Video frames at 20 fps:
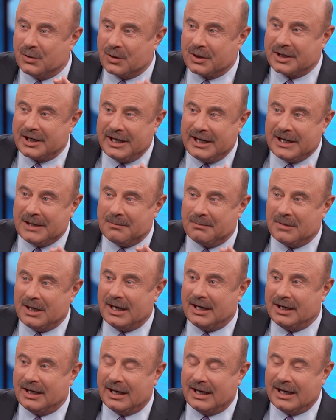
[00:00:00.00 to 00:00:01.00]
OrCam
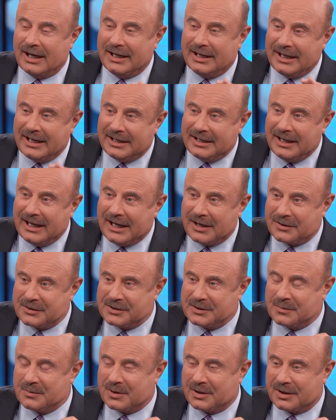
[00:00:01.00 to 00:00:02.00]
MyEye and how
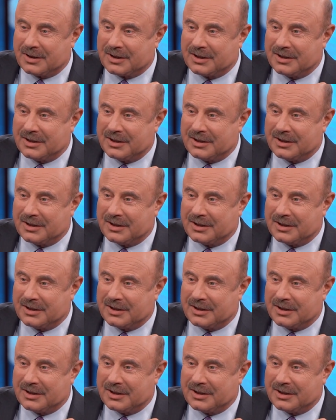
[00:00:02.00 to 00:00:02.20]
does it work?